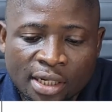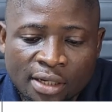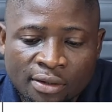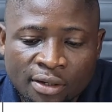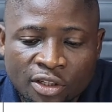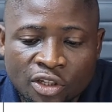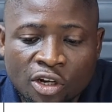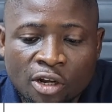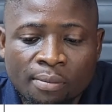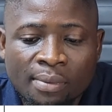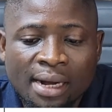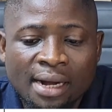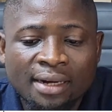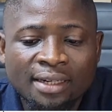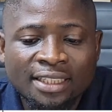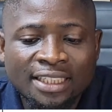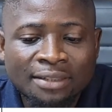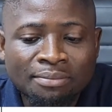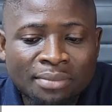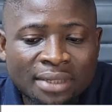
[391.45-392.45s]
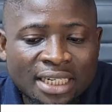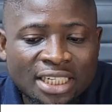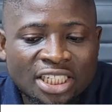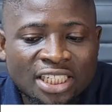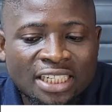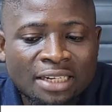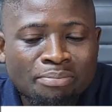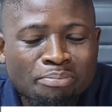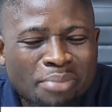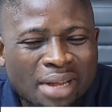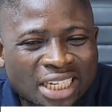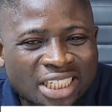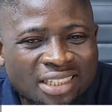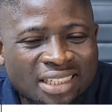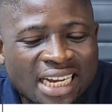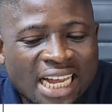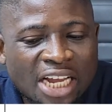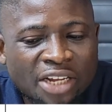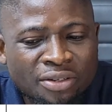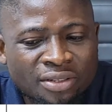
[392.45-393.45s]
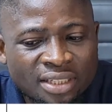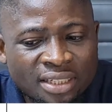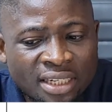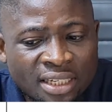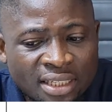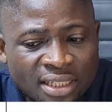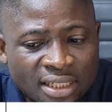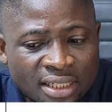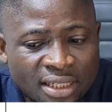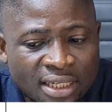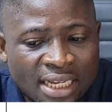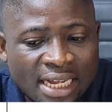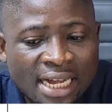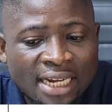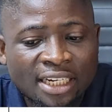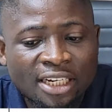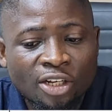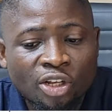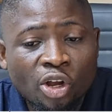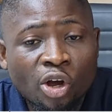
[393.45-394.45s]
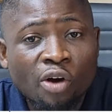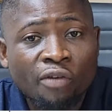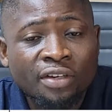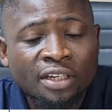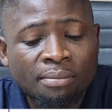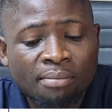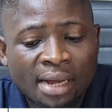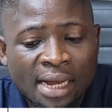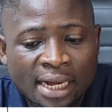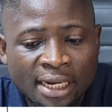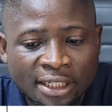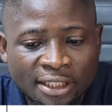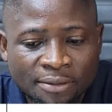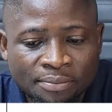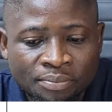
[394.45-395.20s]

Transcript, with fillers: we talk about diminishing marginal utility and the law of demand